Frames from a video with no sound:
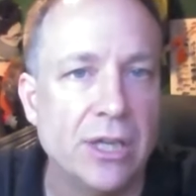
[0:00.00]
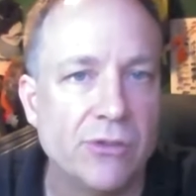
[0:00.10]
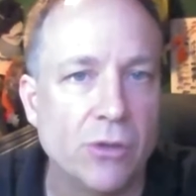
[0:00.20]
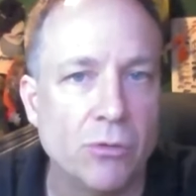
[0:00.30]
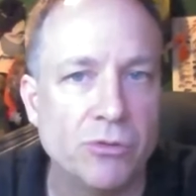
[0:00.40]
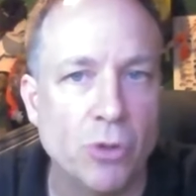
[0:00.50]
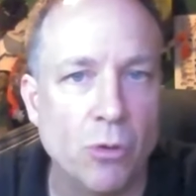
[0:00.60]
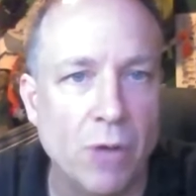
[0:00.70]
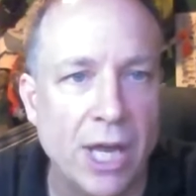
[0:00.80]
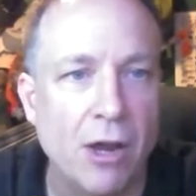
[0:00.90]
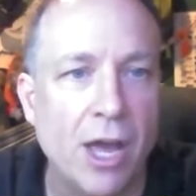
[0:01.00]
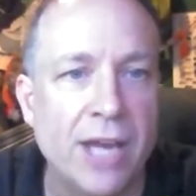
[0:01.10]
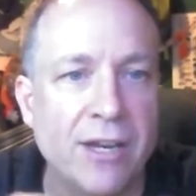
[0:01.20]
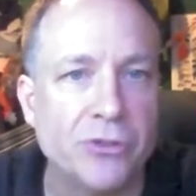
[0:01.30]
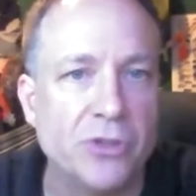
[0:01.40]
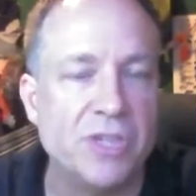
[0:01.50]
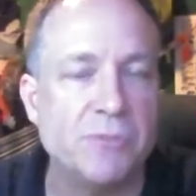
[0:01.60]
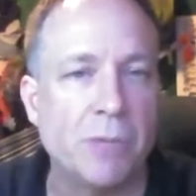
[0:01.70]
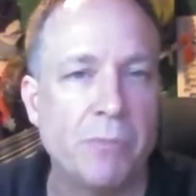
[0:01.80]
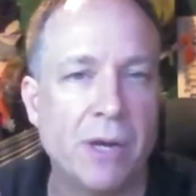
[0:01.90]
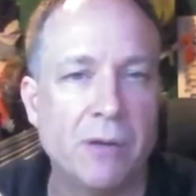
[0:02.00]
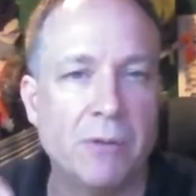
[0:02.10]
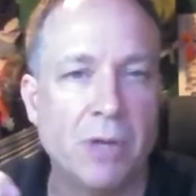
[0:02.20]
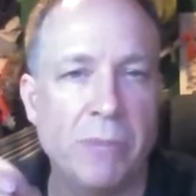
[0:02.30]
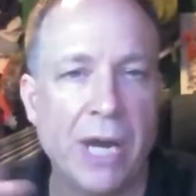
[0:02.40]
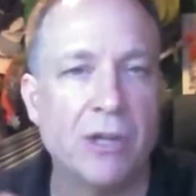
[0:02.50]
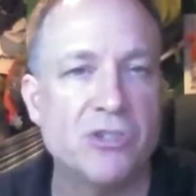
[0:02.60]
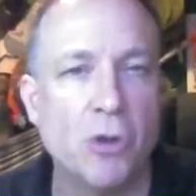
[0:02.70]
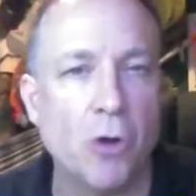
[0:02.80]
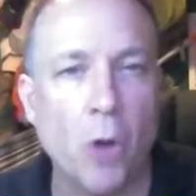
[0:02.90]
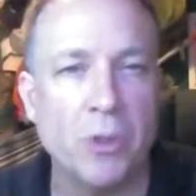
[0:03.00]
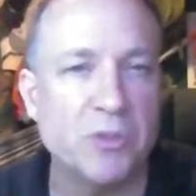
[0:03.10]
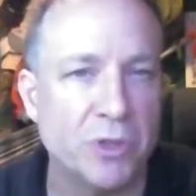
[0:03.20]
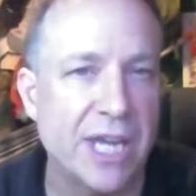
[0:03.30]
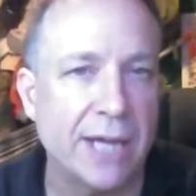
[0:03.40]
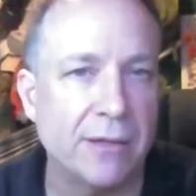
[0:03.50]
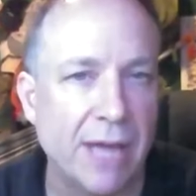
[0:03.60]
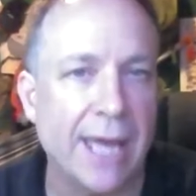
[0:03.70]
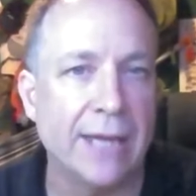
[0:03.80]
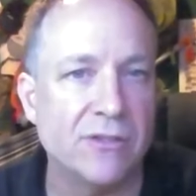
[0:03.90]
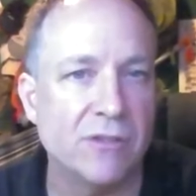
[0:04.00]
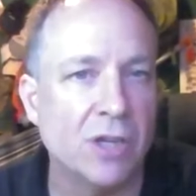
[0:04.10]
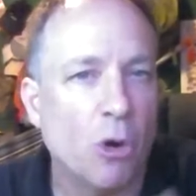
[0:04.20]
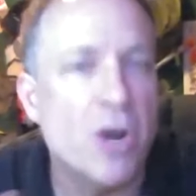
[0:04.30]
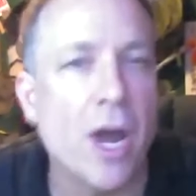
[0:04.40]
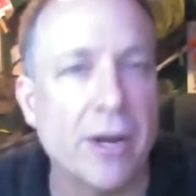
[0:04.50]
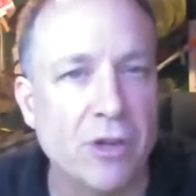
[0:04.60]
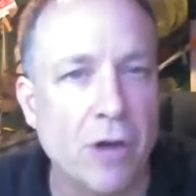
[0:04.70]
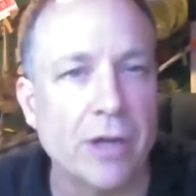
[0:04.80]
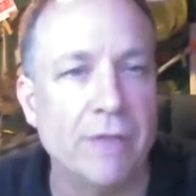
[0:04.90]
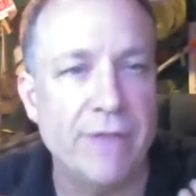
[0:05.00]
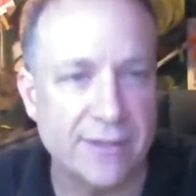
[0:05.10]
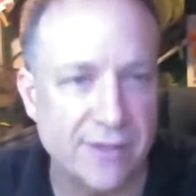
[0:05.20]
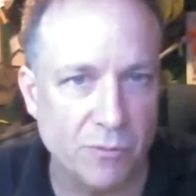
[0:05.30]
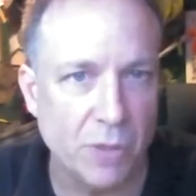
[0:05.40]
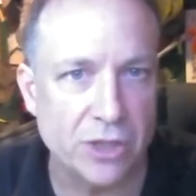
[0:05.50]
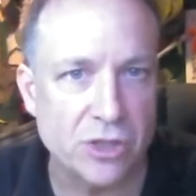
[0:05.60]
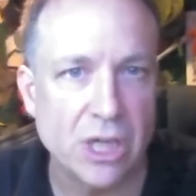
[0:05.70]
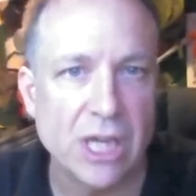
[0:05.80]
So, so and, and it also seems like pa parents don't always protect eggs or not, they're not going to invest as much.